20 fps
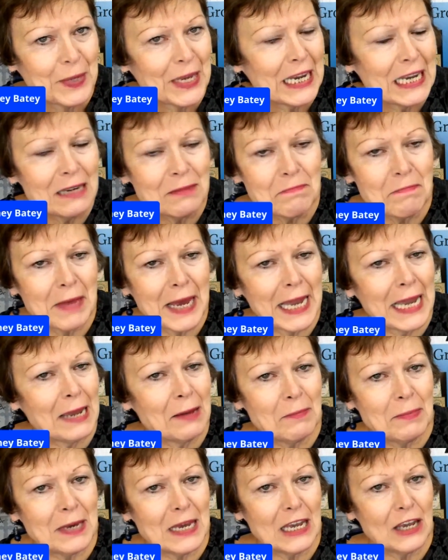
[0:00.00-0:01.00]
It may
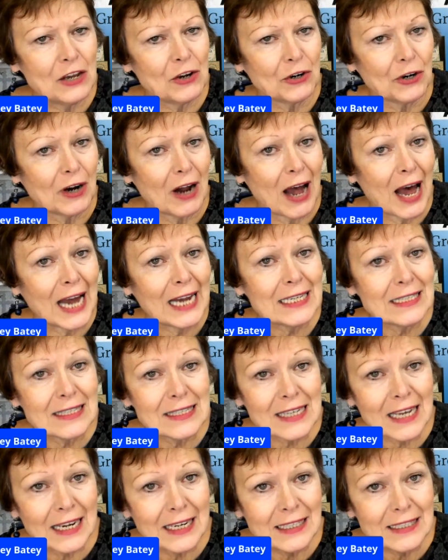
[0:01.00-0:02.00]
be your
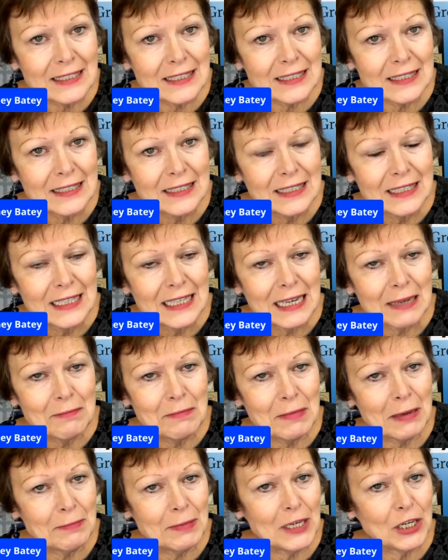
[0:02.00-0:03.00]
eyesight,
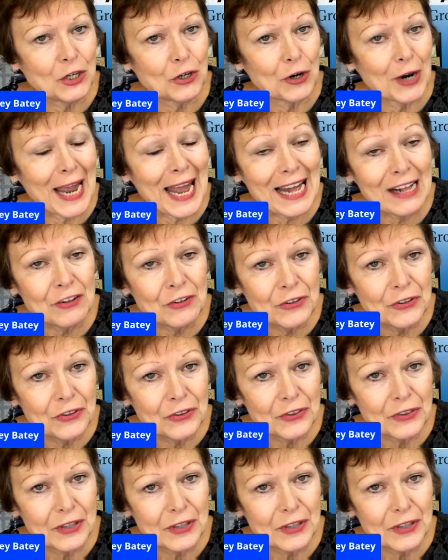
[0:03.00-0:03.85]
maybe your health,